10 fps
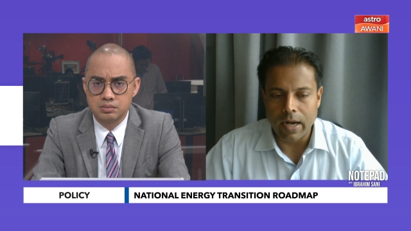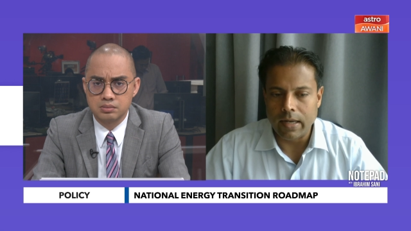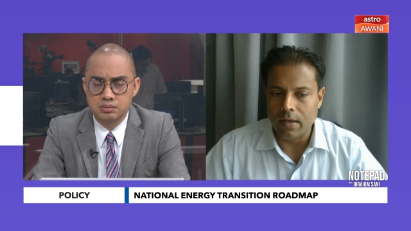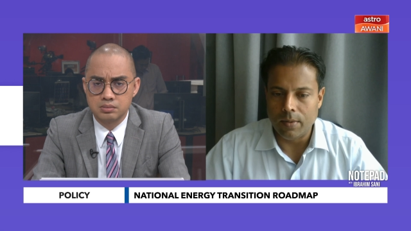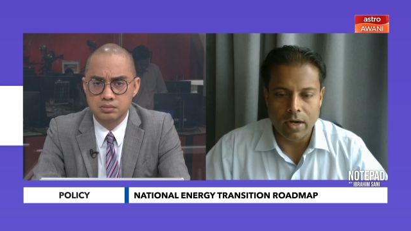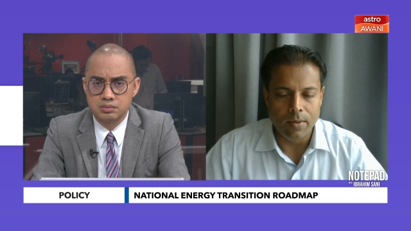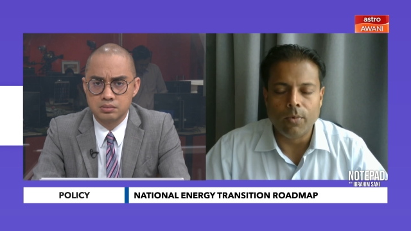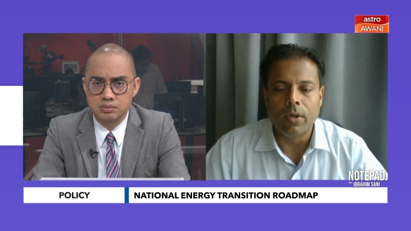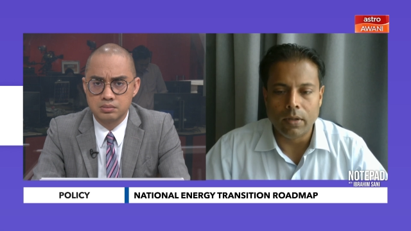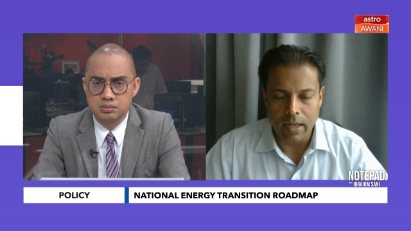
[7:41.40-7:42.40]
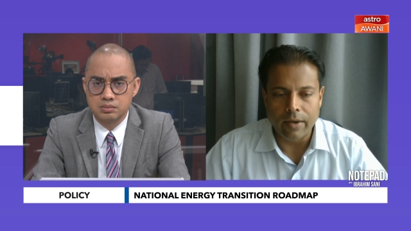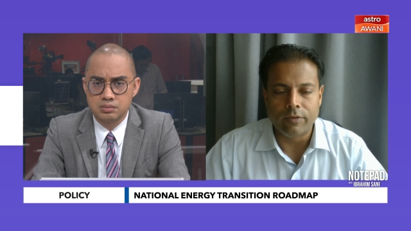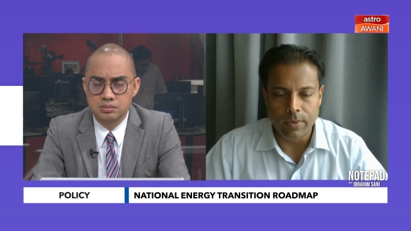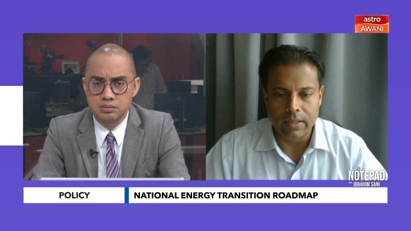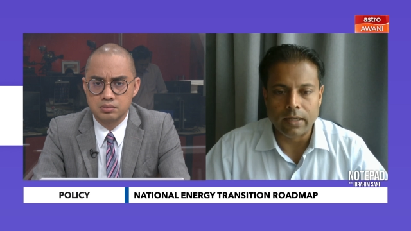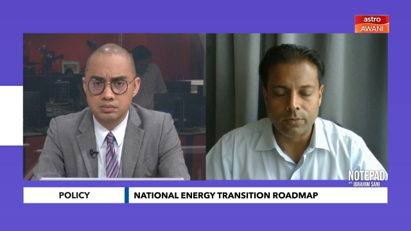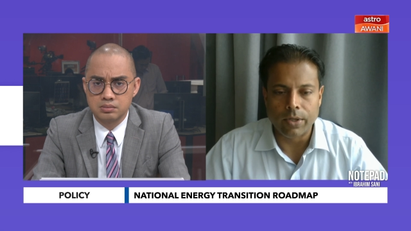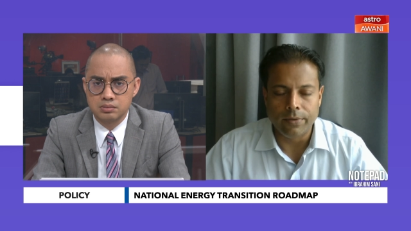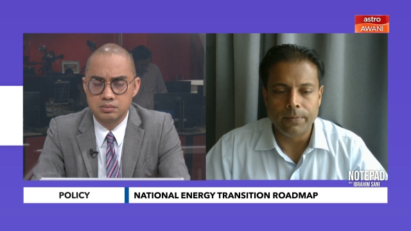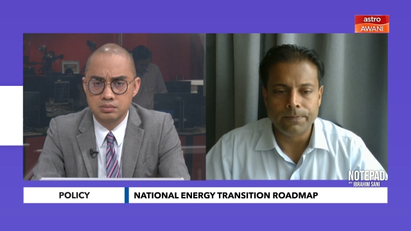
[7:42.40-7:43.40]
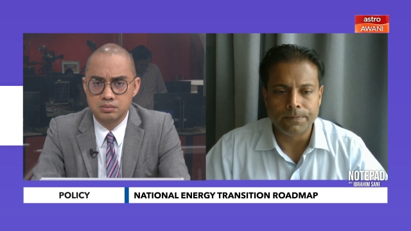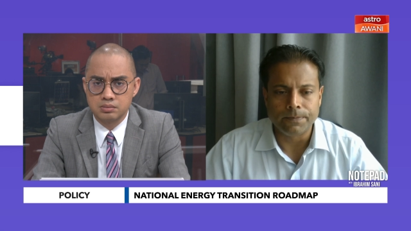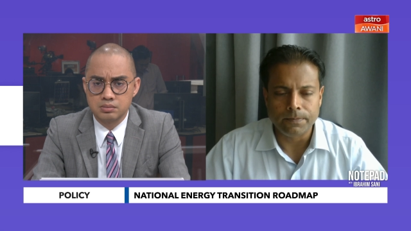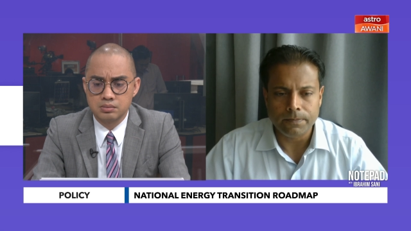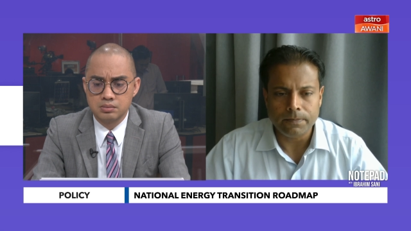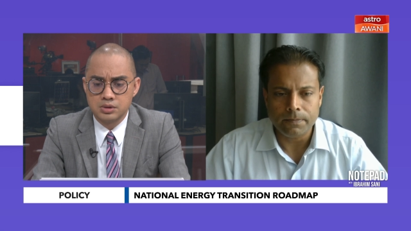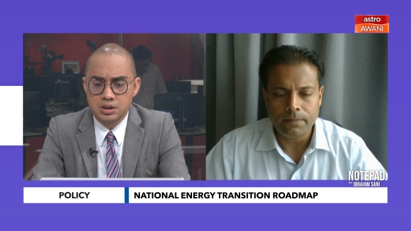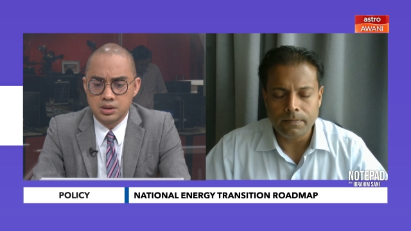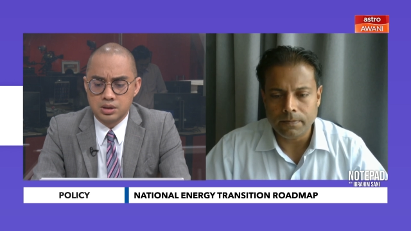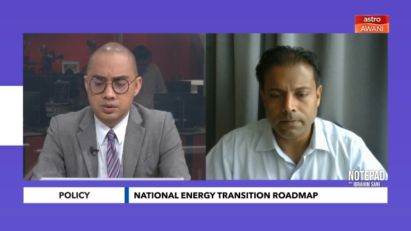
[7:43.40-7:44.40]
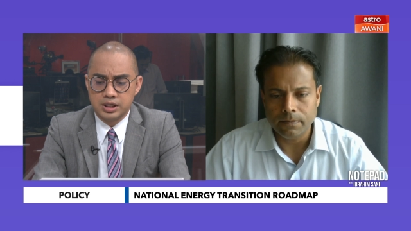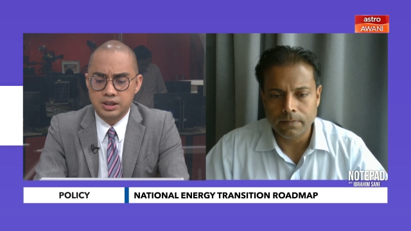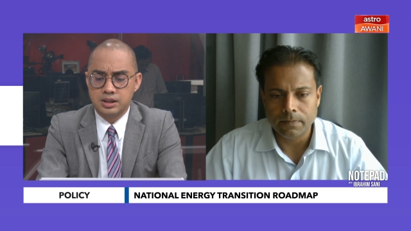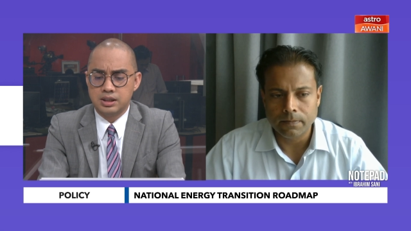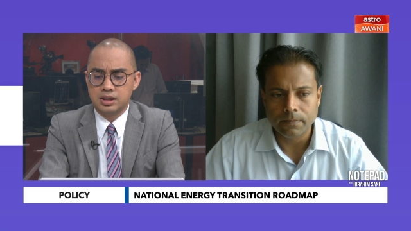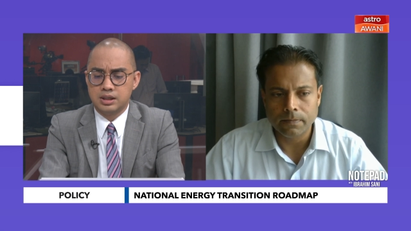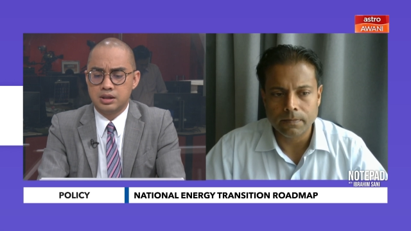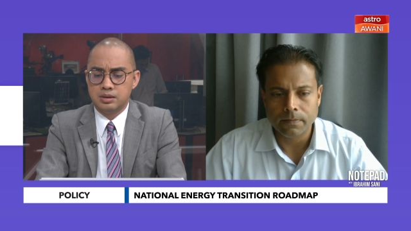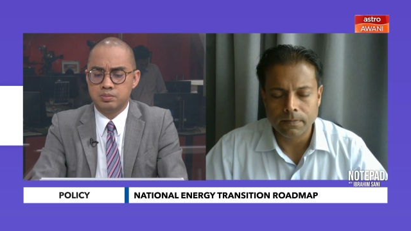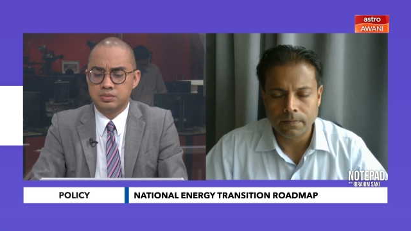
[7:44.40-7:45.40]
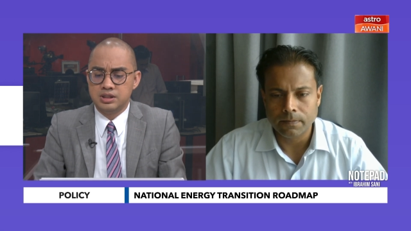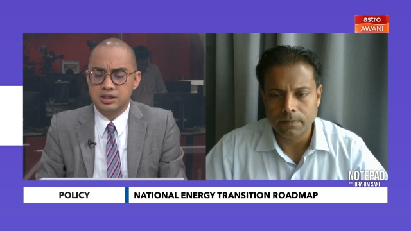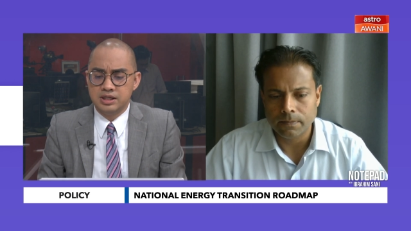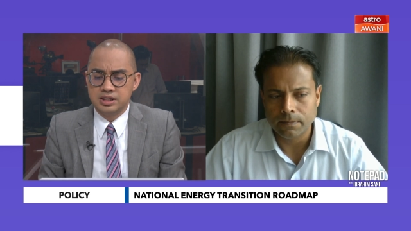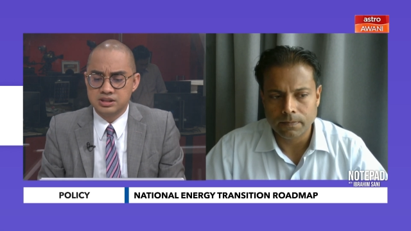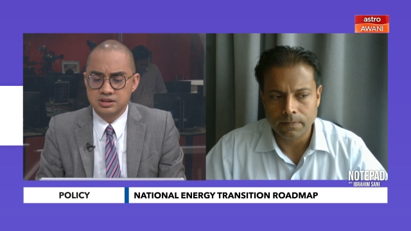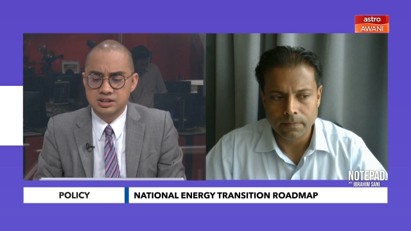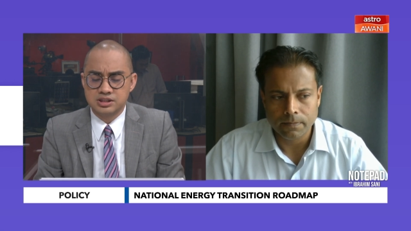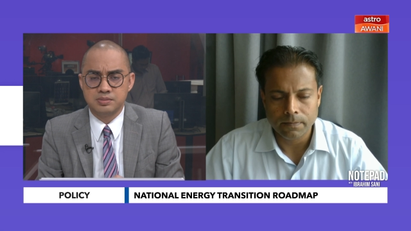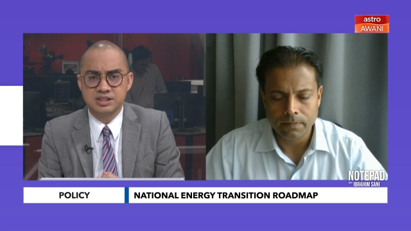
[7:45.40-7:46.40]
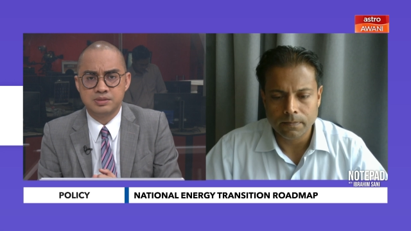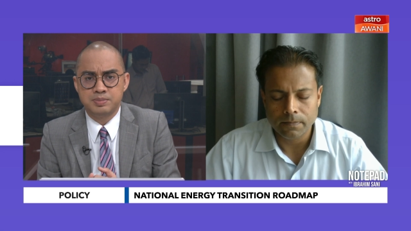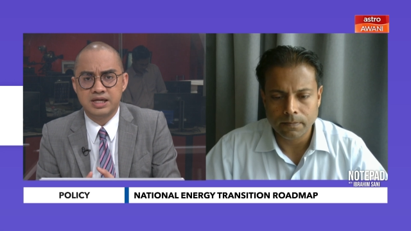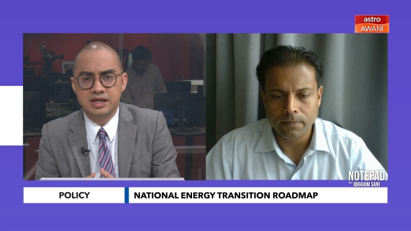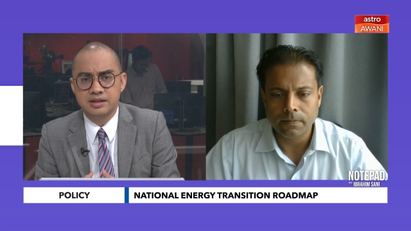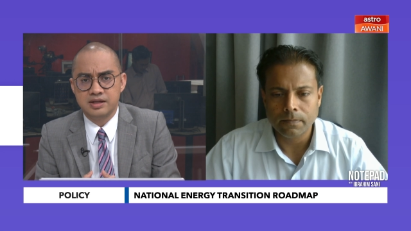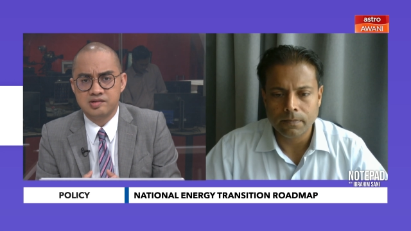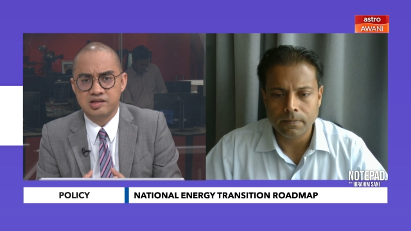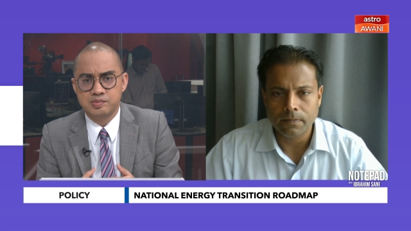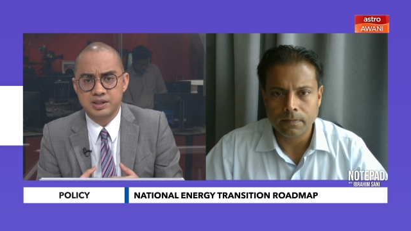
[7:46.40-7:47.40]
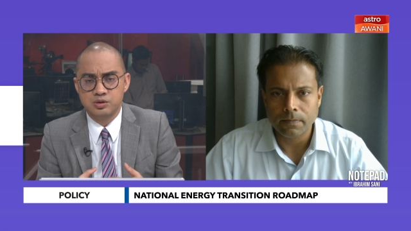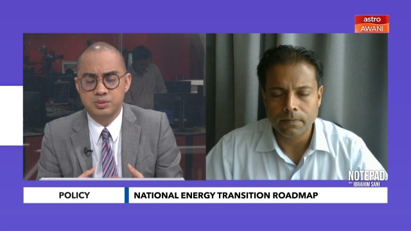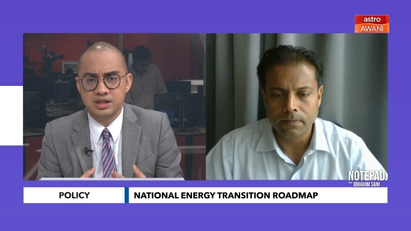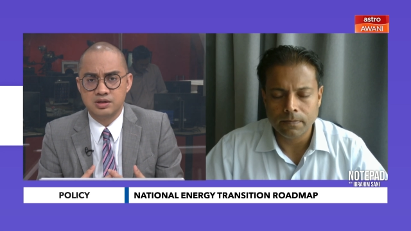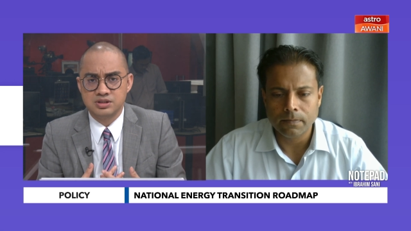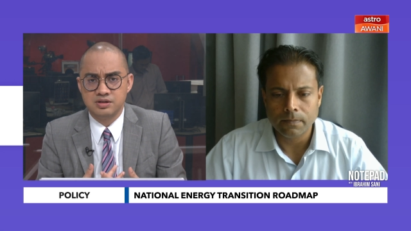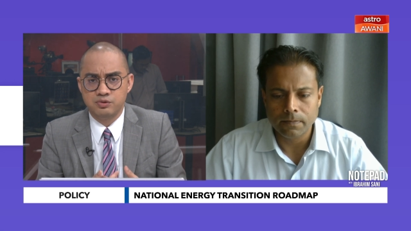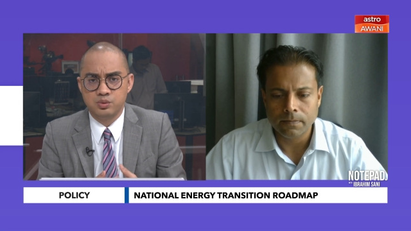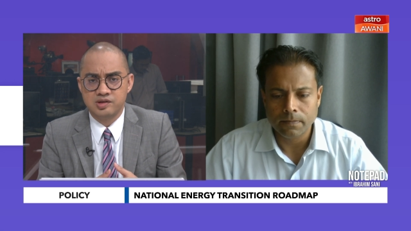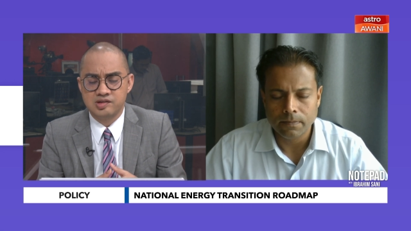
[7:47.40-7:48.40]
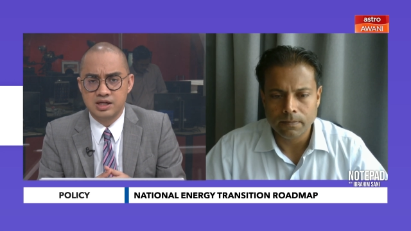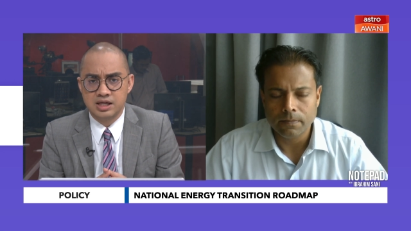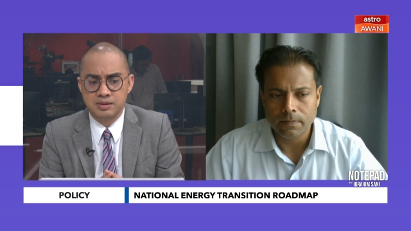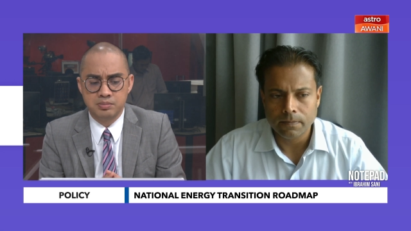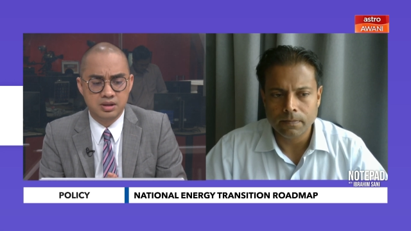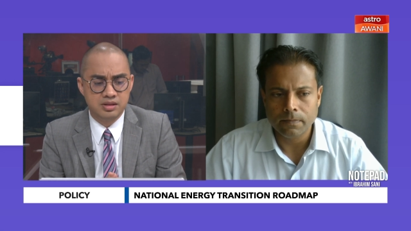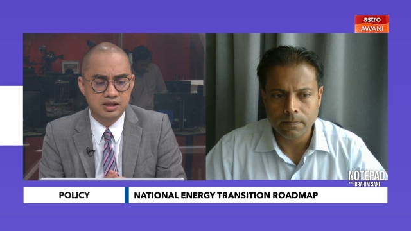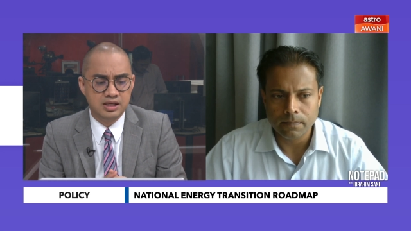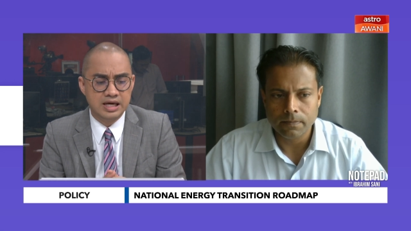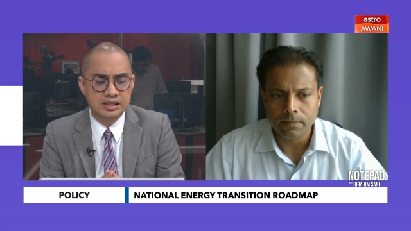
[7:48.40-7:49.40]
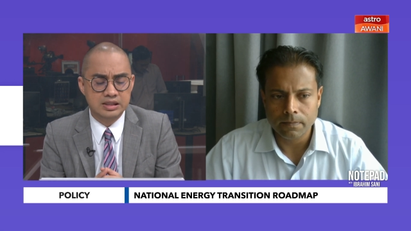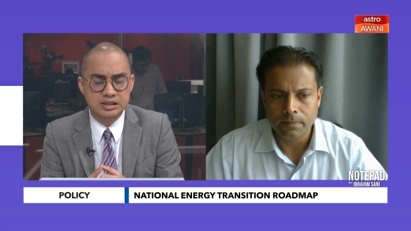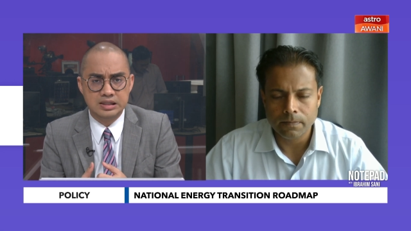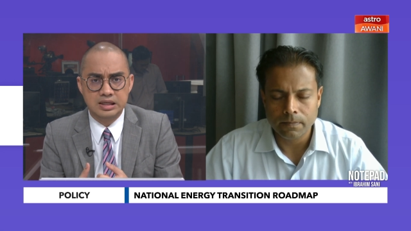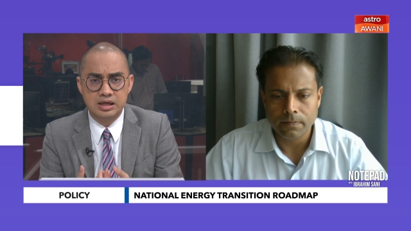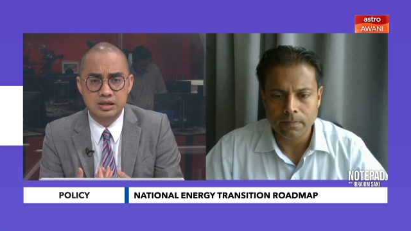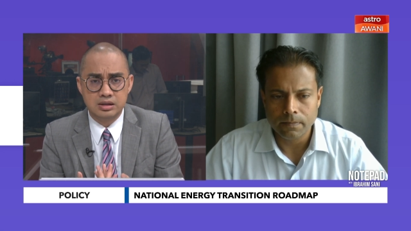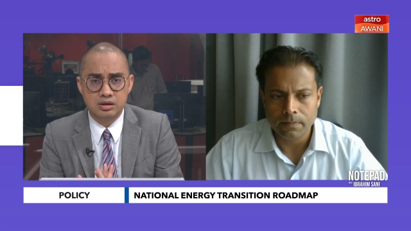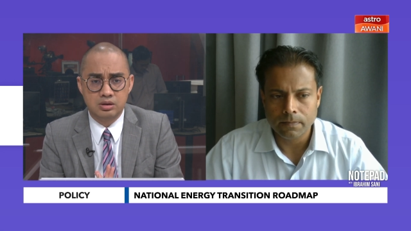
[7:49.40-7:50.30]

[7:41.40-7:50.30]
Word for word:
Speaker 1: right, Ibrahim, will have to be dealt with.
Speaker 2: Okay, um, the National Industrial Master Plan that is expected to be announced in a few weeks' time, the NETER